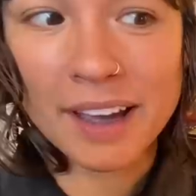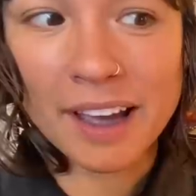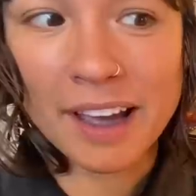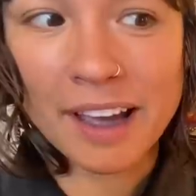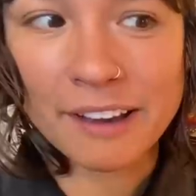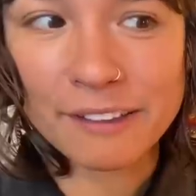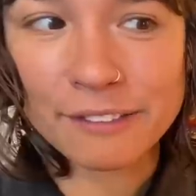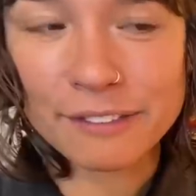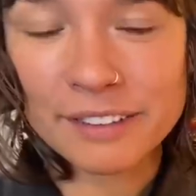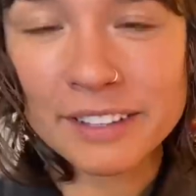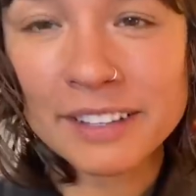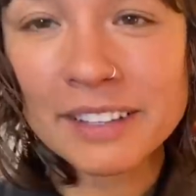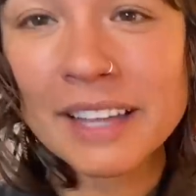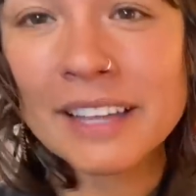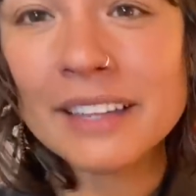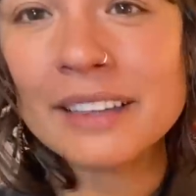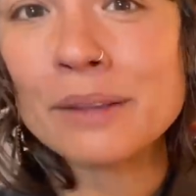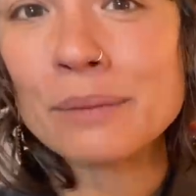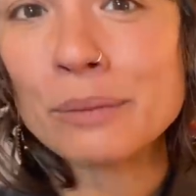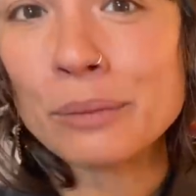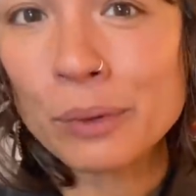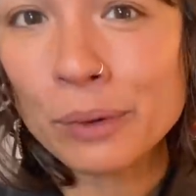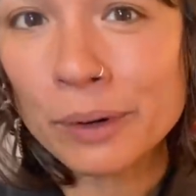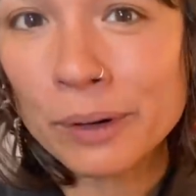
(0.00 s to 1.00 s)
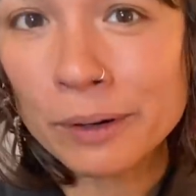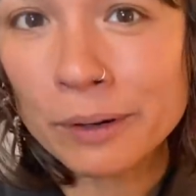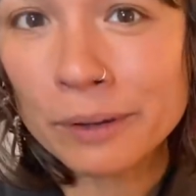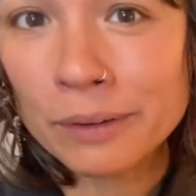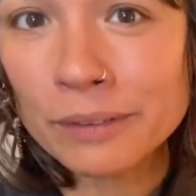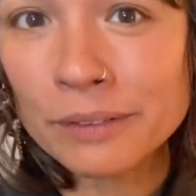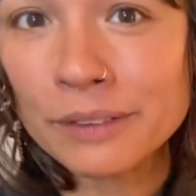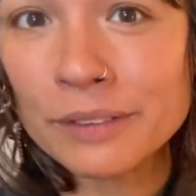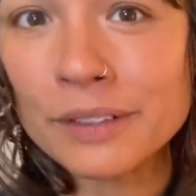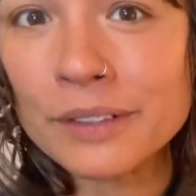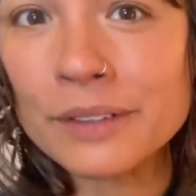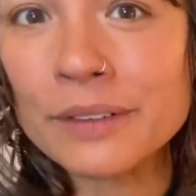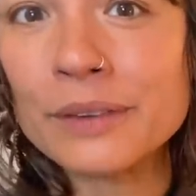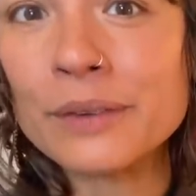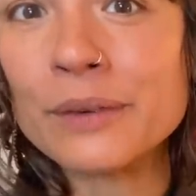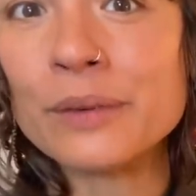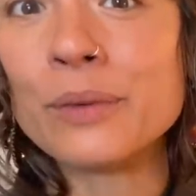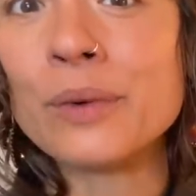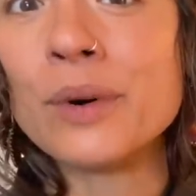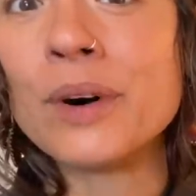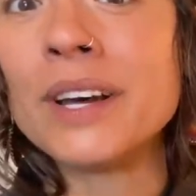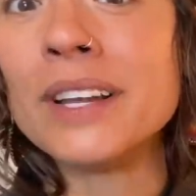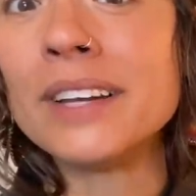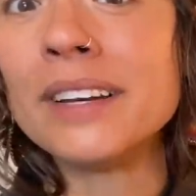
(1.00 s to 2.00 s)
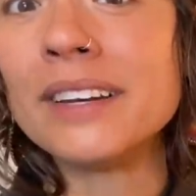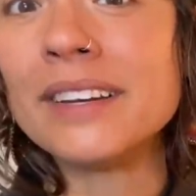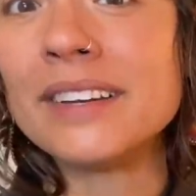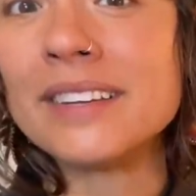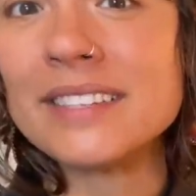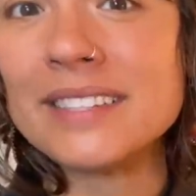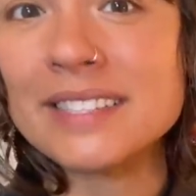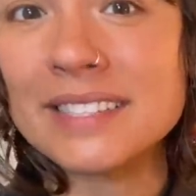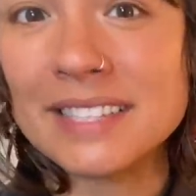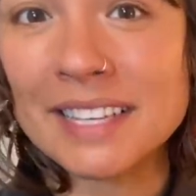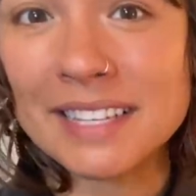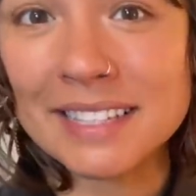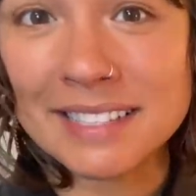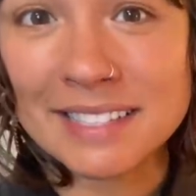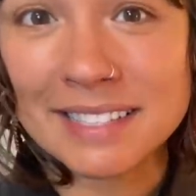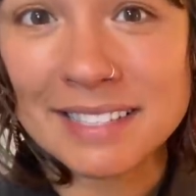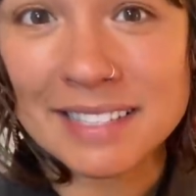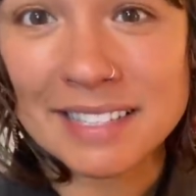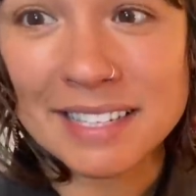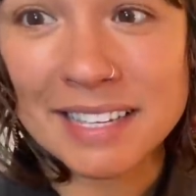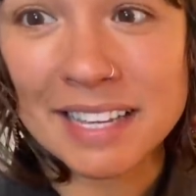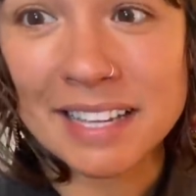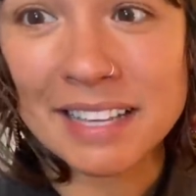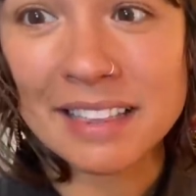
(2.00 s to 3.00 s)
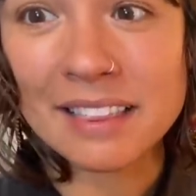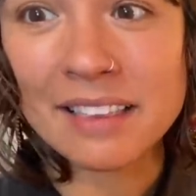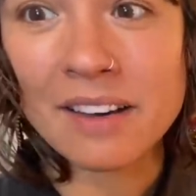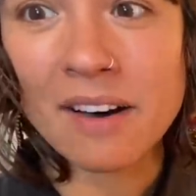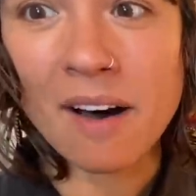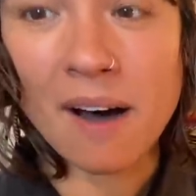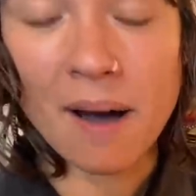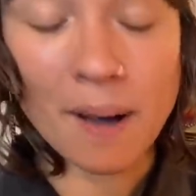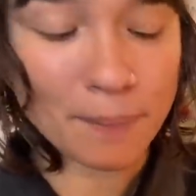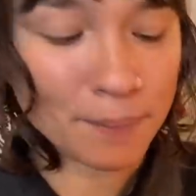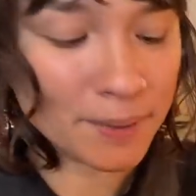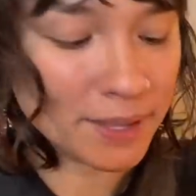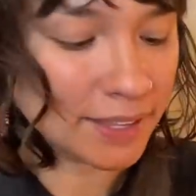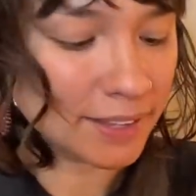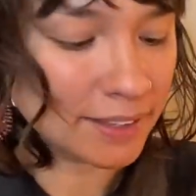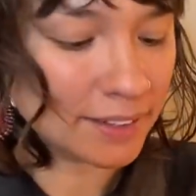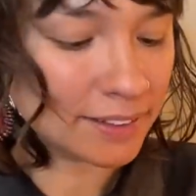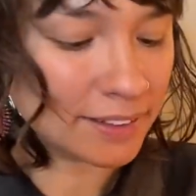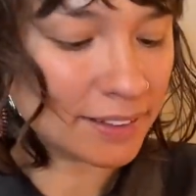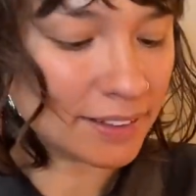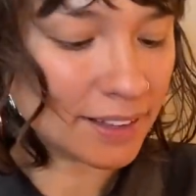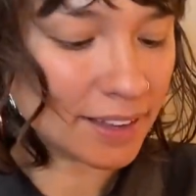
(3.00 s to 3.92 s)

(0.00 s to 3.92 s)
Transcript: I feel like the more one sits in the hobby